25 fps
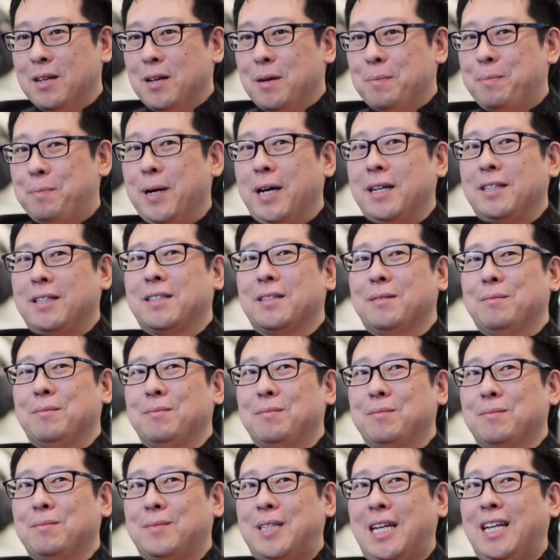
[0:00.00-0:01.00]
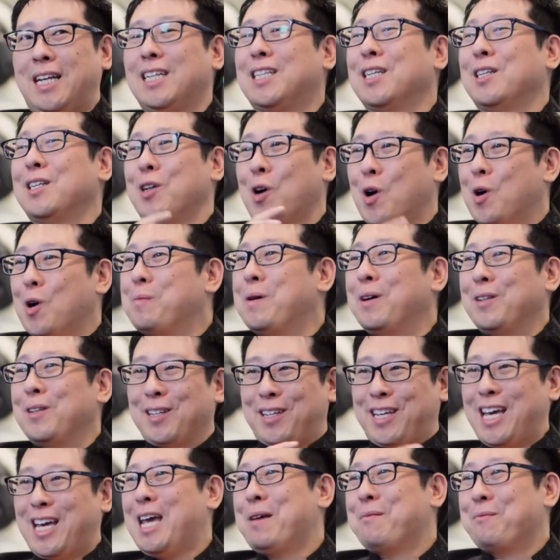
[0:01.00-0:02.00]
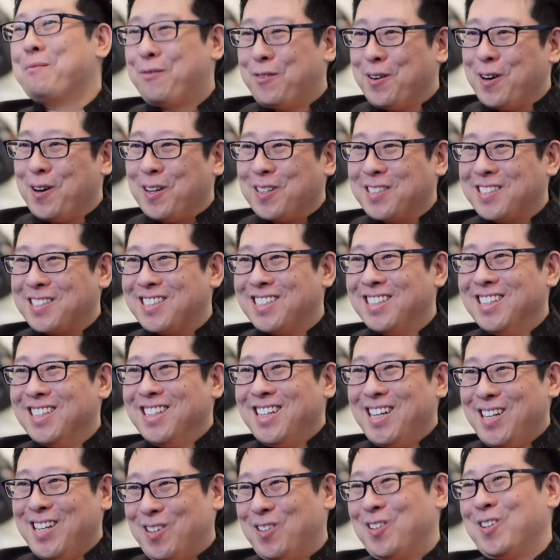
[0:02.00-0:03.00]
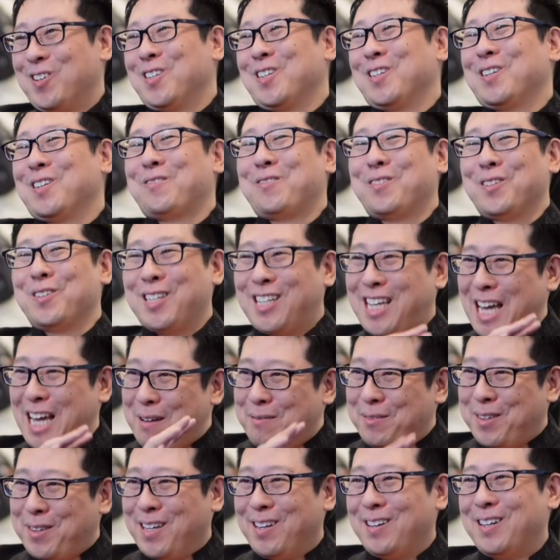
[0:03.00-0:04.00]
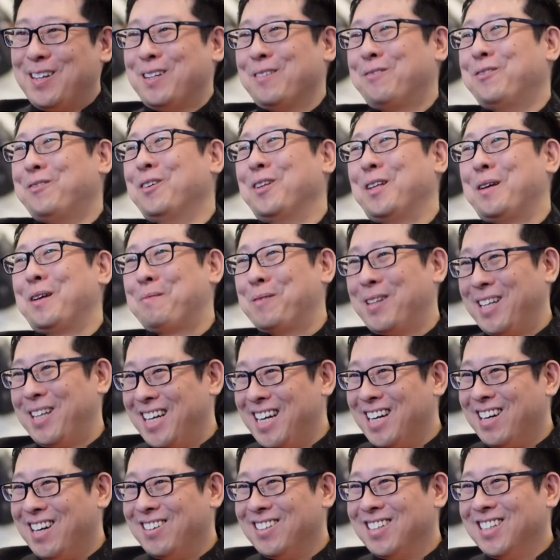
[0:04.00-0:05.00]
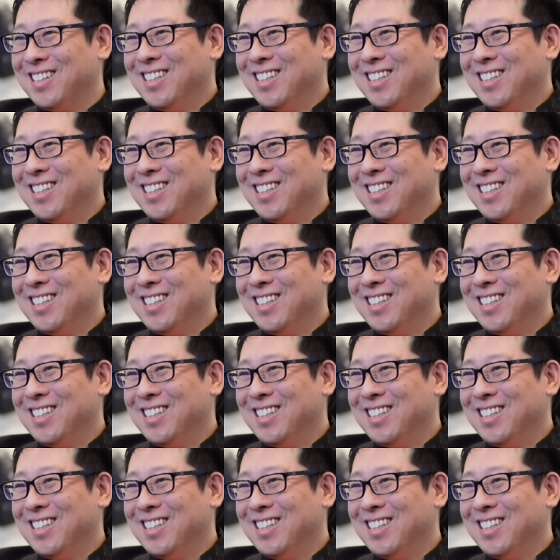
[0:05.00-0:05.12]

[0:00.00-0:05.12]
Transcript: But they need to know about the game first in order for the game theory to fully play out.